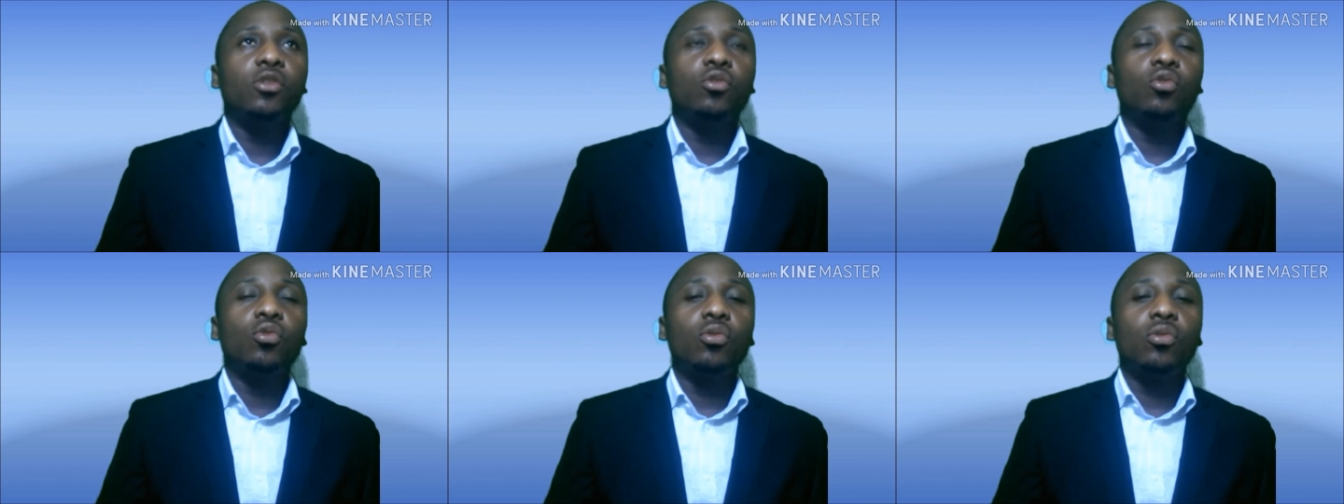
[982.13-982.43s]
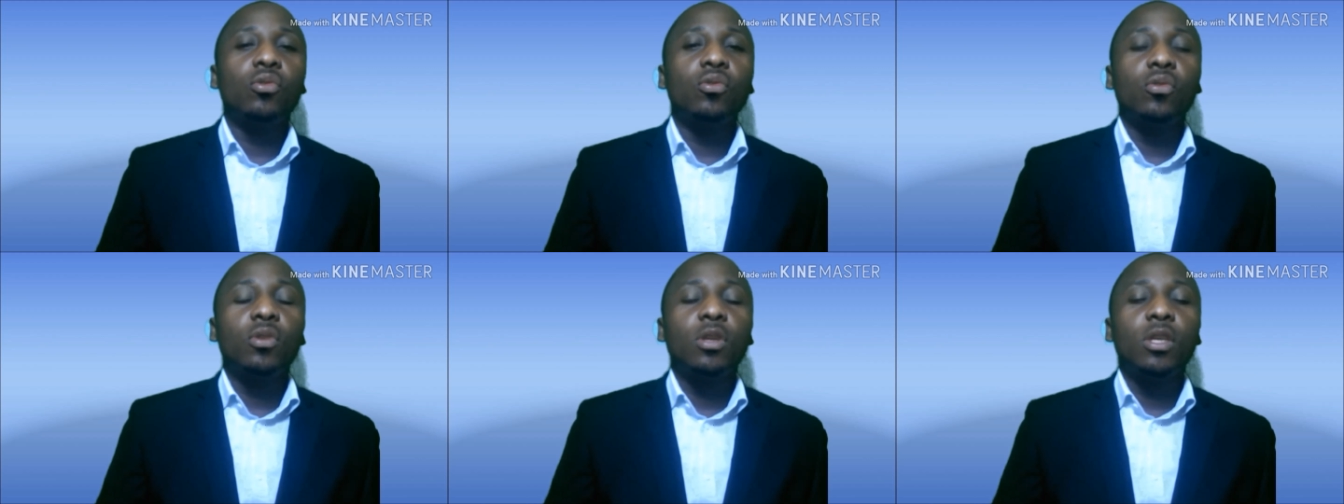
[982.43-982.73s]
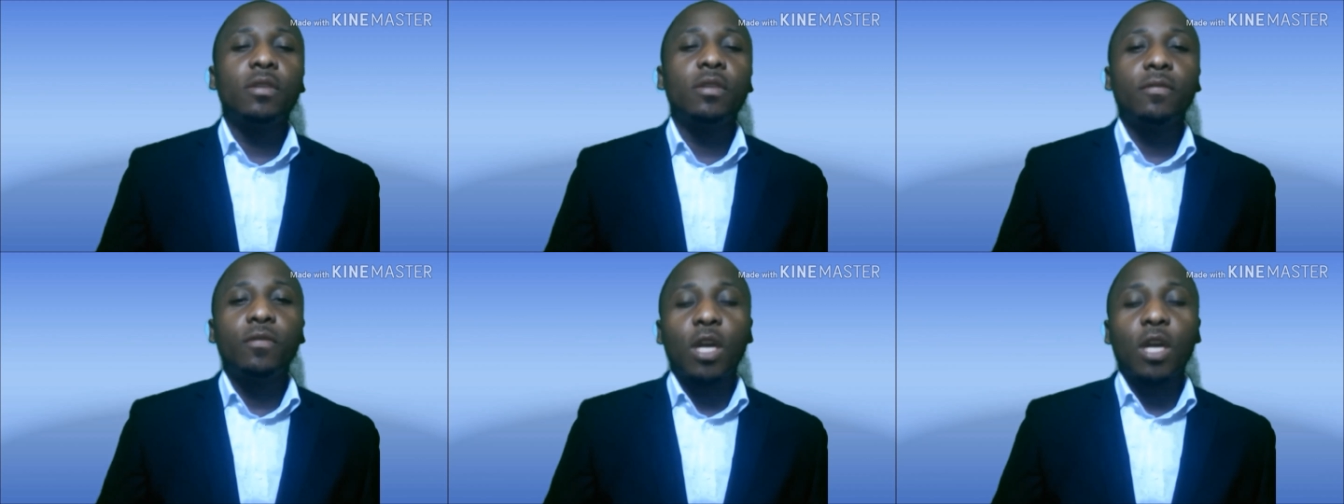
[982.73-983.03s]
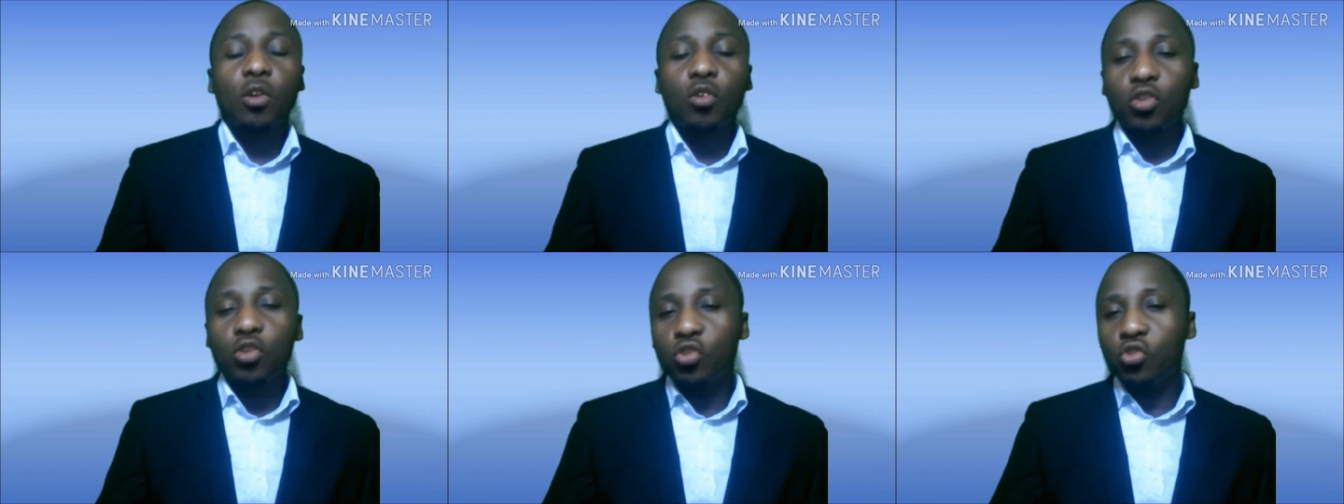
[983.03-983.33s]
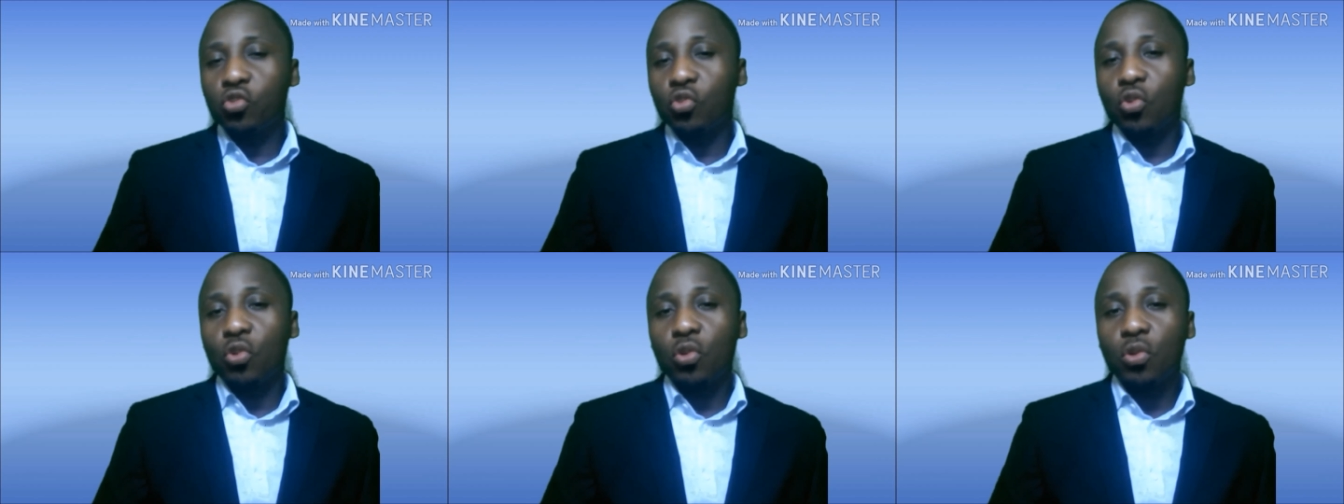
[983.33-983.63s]
So if you are not
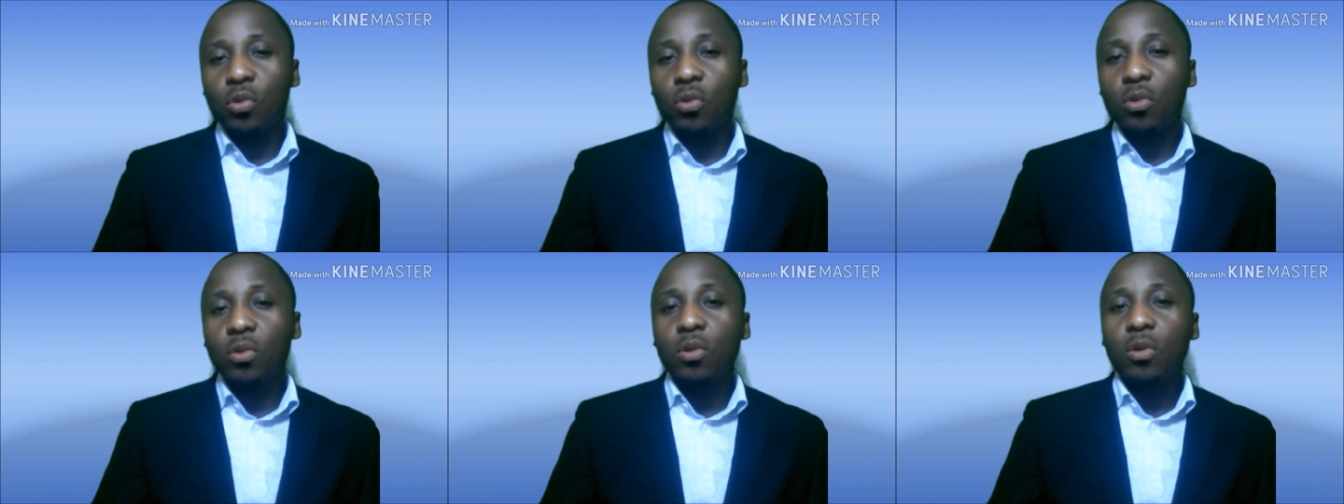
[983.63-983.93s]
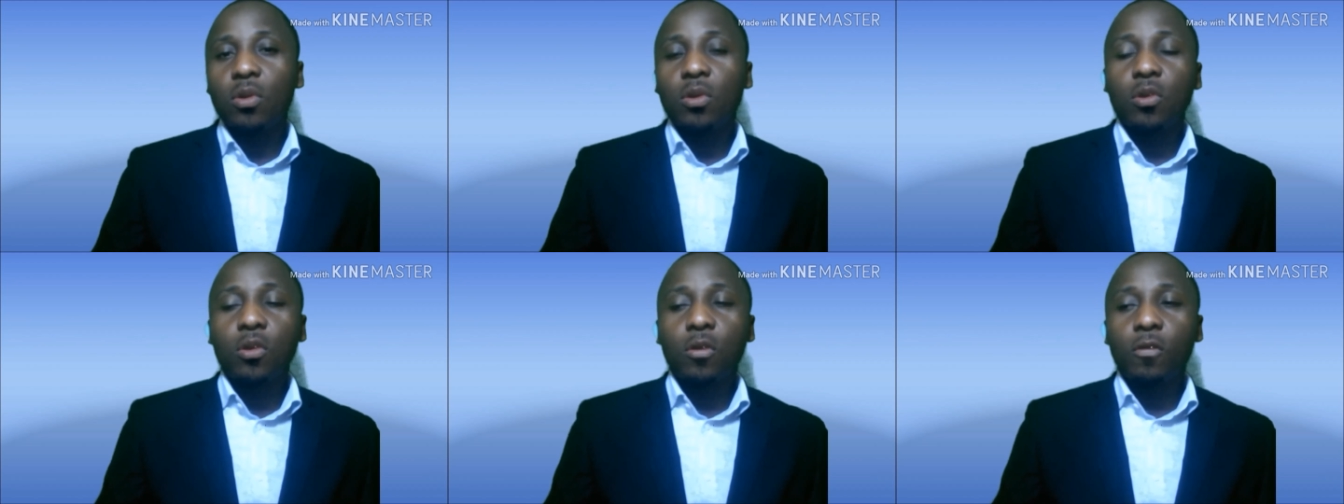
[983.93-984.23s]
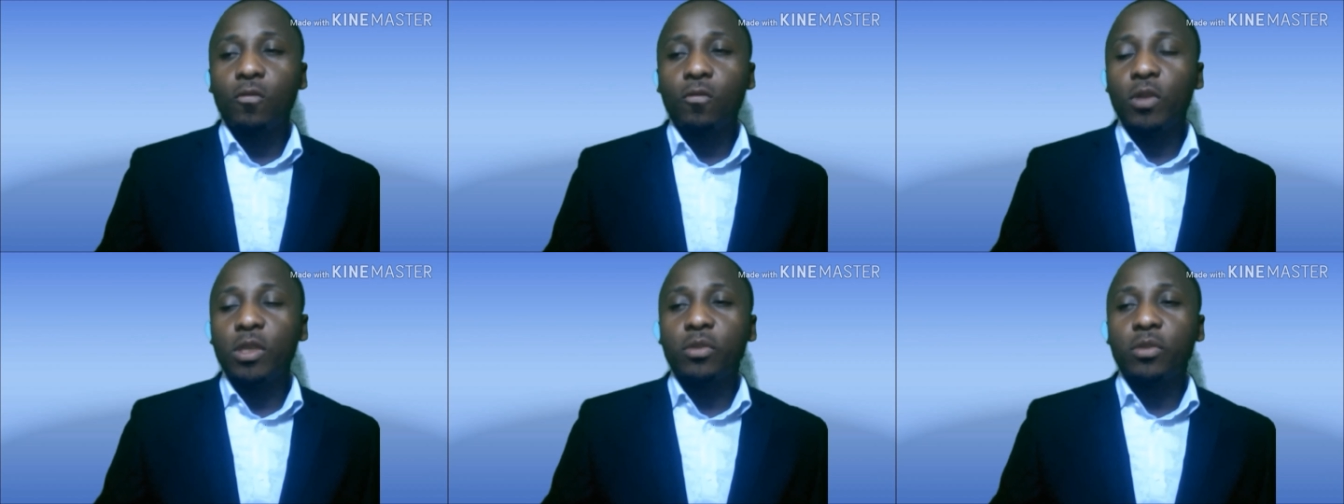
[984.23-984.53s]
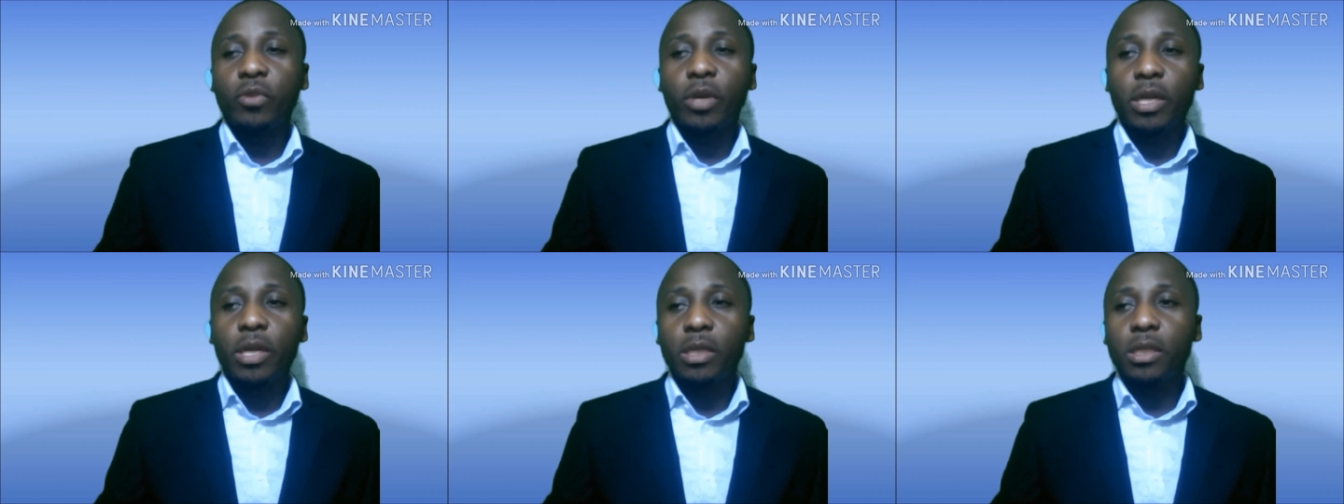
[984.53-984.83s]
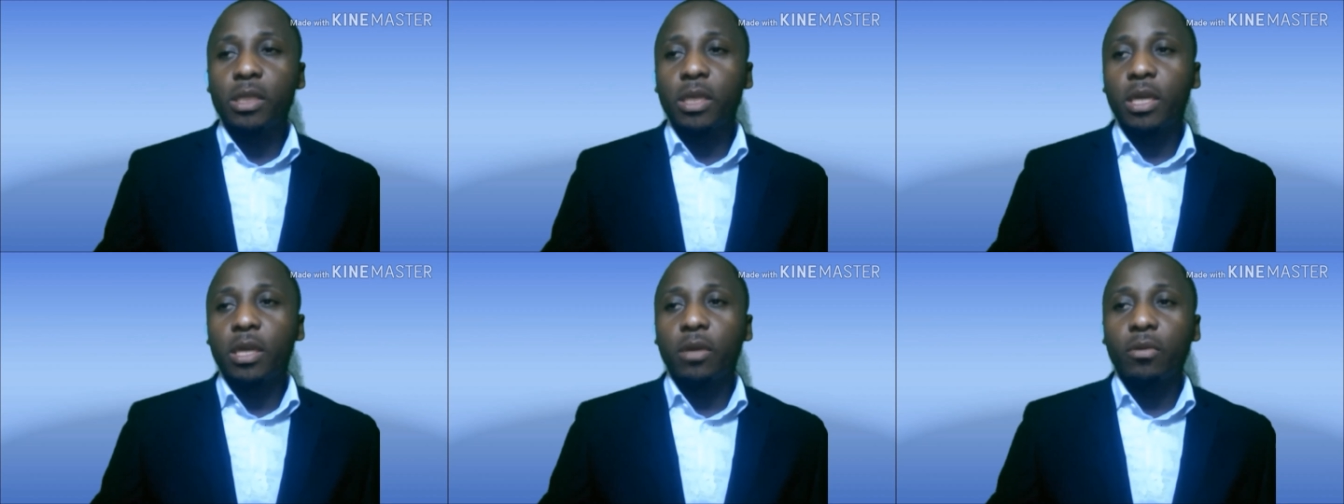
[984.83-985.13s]
sure of which
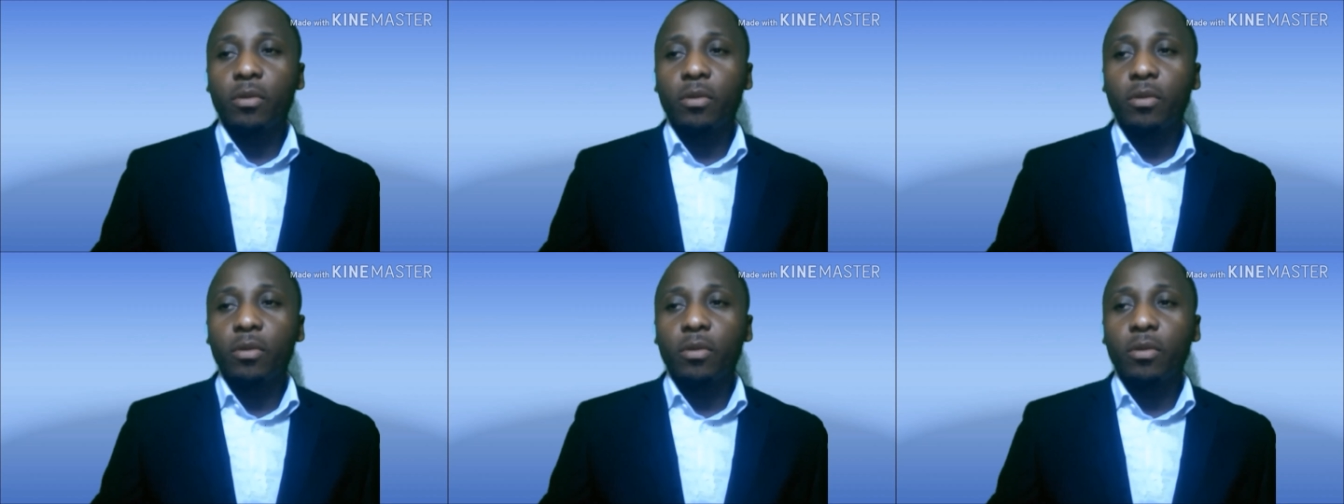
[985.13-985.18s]
credit